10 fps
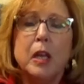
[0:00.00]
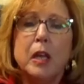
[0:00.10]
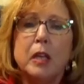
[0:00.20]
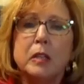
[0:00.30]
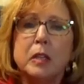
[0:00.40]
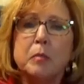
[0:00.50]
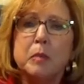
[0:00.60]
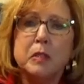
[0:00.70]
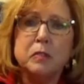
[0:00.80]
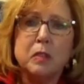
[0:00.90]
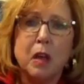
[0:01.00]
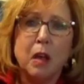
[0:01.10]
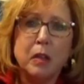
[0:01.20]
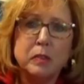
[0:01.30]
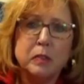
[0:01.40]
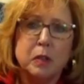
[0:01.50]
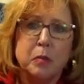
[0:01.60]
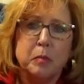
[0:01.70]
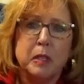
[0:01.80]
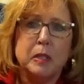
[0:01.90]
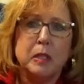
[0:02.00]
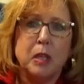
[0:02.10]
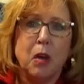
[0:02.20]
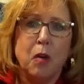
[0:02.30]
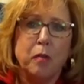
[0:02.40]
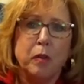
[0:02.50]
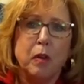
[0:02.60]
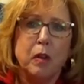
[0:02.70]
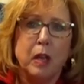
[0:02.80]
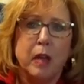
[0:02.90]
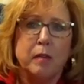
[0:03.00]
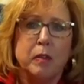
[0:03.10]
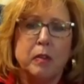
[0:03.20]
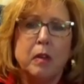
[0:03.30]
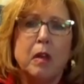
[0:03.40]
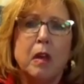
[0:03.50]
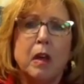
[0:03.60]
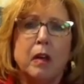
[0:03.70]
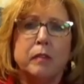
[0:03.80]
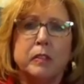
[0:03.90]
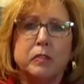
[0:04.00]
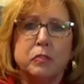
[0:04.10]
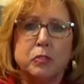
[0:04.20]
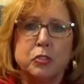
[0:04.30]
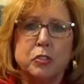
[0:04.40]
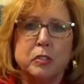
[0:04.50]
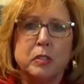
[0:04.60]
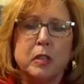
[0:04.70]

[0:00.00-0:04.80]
and then must also meet the overall level of exertion,